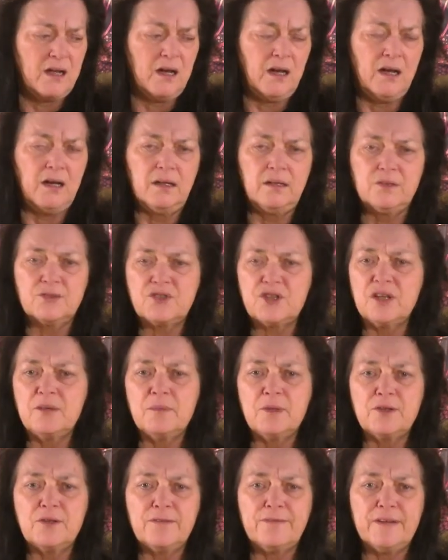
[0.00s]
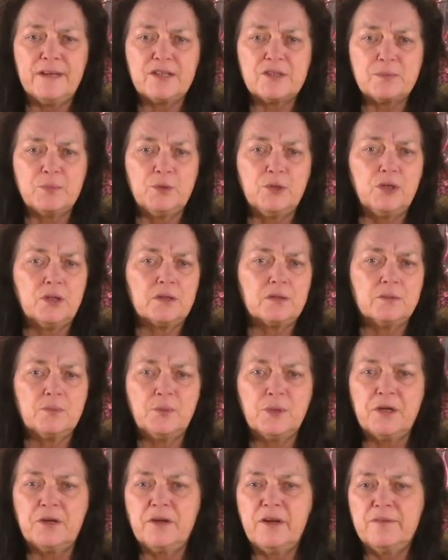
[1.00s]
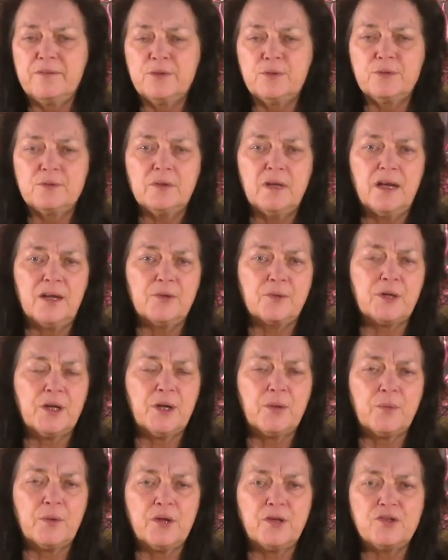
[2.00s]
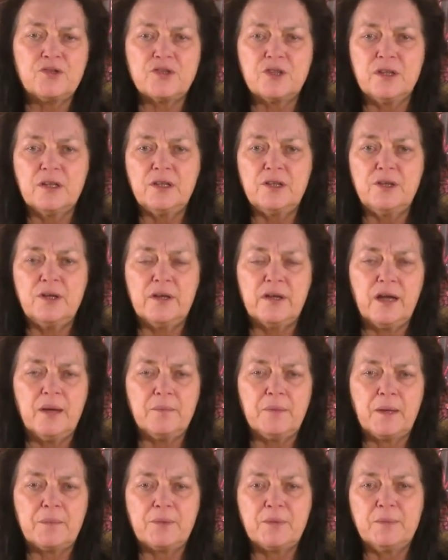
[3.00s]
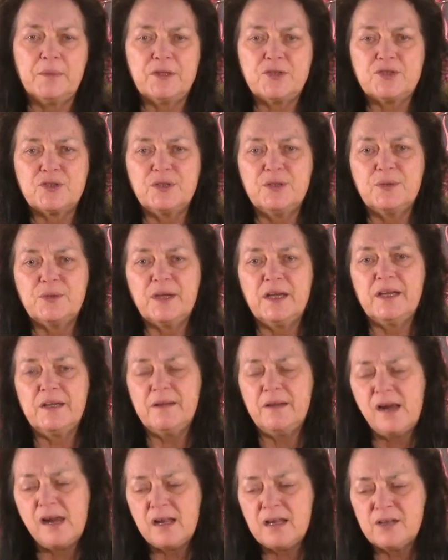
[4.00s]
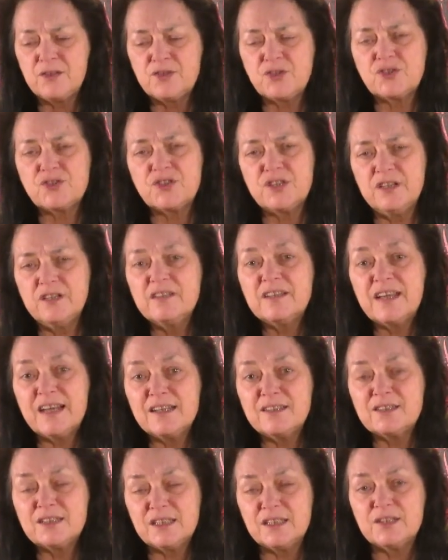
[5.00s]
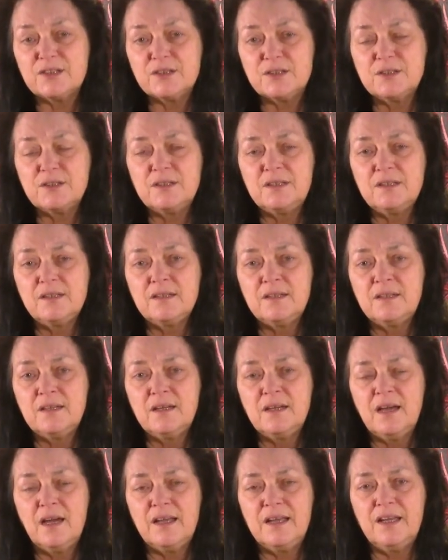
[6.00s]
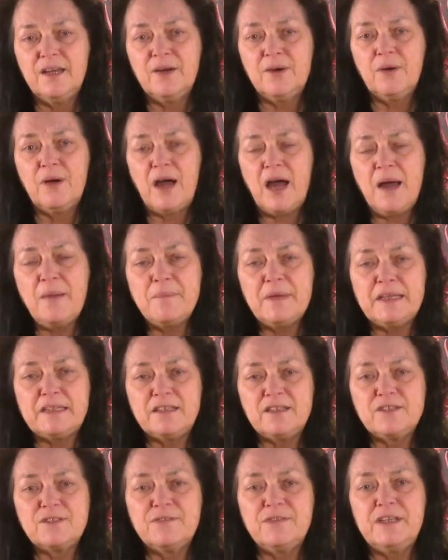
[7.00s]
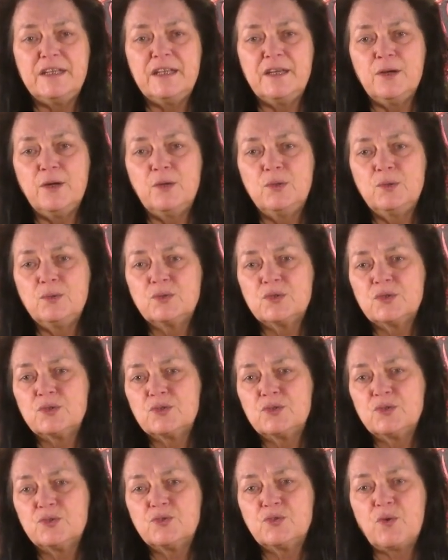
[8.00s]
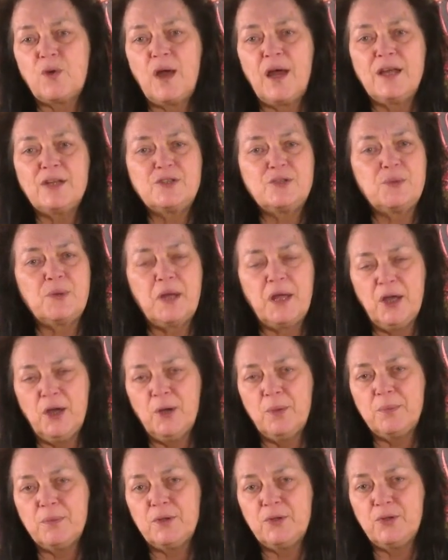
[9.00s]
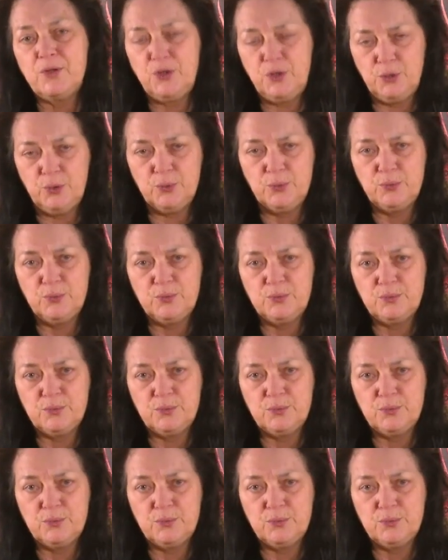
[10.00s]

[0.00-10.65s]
Uh, share them on your Facebook, wherever. I don't care where you share it. You got my permission. Okay. Just share it out there. You know, I make these videos to try to help you.